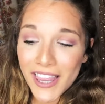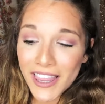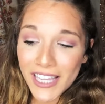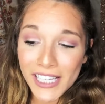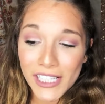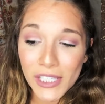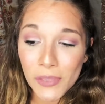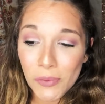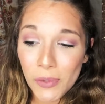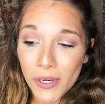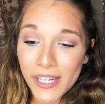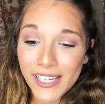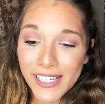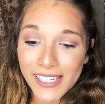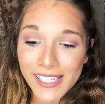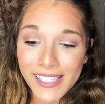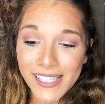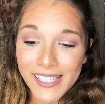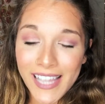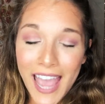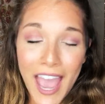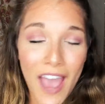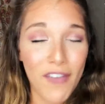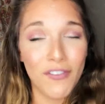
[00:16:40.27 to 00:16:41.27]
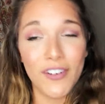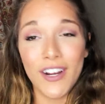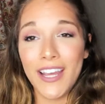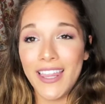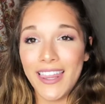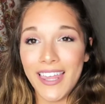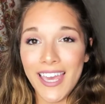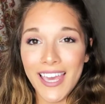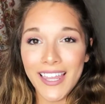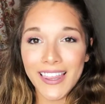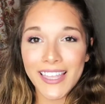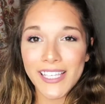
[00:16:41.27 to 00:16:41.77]
This was
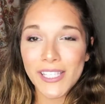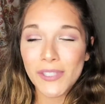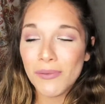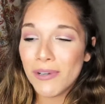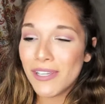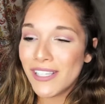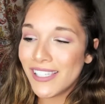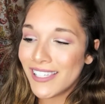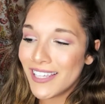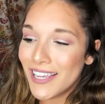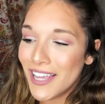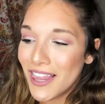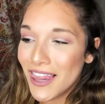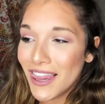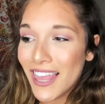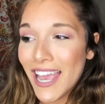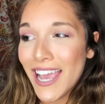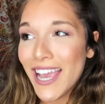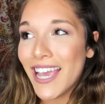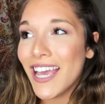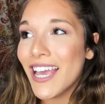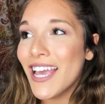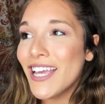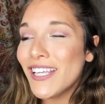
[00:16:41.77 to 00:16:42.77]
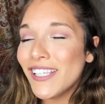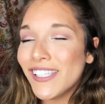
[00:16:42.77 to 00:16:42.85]
everything. This was like